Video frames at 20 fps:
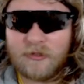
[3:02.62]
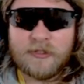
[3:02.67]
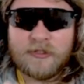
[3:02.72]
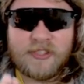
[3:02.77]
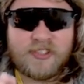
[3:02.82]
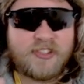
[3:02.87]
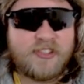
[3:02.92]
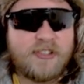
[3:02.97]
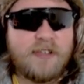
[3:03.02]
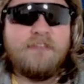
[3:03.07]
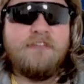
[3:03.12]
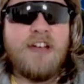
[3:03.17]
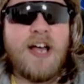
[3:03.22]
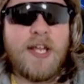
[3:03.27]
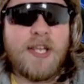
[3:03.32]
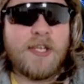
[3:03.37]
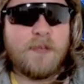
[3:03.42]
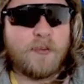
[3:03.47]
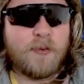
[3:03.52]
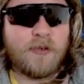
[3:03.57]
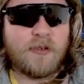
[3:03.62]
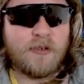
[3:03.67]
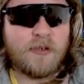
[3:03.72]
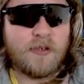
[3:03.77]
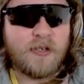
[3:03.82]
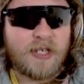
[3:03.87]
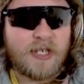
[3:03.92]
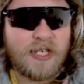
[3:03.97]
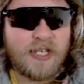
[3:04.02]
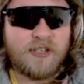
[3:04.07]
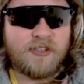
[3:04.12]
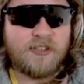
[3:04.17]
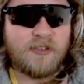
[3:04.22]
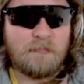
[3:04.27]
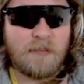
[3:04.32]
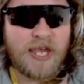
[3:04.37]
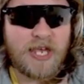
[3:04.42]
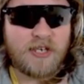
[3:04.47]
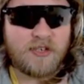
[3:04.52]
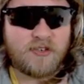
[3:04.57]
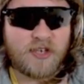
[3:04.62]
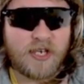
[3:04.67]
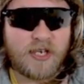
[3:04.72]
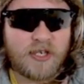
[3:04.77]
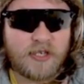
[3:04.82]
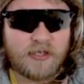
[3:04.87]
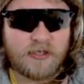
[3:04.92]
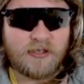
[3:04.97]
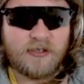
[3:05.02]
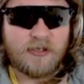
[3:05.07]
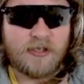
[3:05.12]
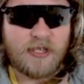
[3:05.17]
this developer is amazing.